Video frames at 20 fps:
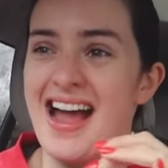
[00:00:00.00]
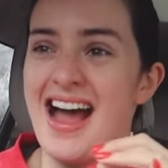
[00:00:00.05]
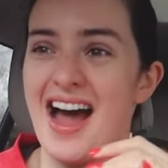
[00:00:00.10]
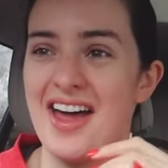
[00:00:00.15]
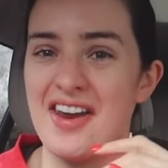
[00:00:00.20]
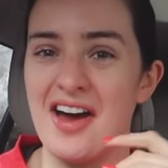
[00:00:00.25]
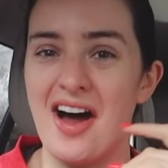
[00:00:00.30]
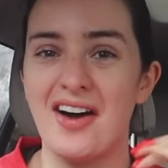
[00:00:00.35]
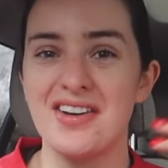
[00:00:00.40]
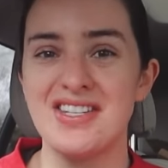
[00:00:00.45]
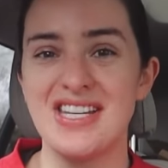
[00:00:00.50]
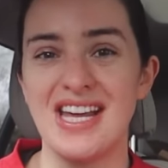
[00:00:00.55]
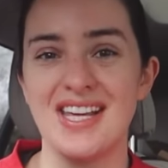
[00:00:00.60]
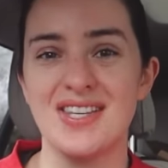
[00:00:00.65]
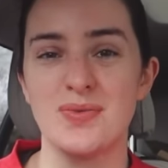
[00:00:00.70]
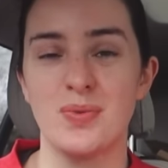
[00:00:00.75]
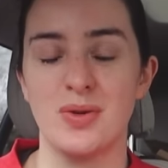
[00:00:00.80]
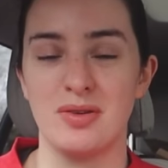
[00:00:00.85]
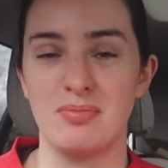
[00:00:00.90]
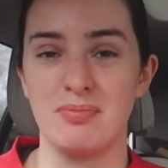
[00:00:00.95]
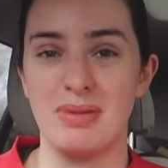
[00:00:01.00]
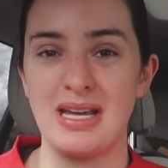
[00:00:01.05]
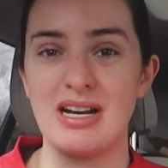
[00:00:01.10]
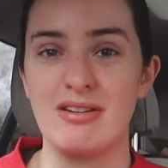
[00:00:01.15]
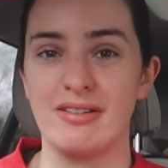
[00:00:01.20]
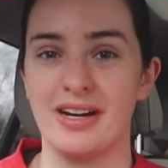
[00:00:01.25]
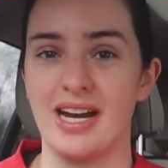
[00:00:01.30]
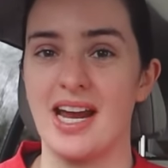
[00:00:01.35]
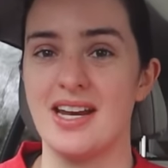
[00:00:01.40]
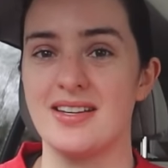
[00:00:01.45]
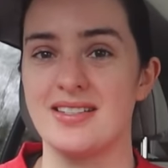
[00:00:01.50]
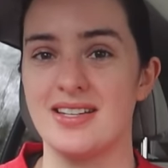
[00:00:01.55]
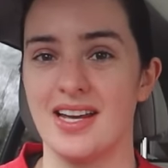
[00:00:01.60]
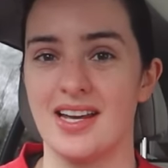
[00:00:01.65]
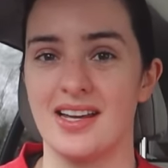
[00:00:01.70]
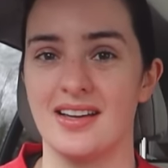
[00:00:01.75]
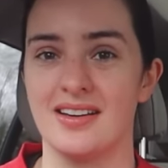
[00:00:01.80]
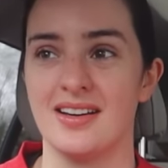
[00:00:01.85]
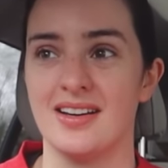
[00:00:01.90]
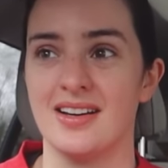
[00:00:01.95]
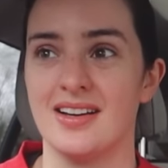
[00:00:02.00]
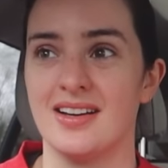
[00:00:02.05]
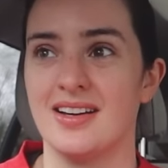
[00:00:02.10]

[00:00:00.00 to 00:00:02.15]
An artist wouldn't be creating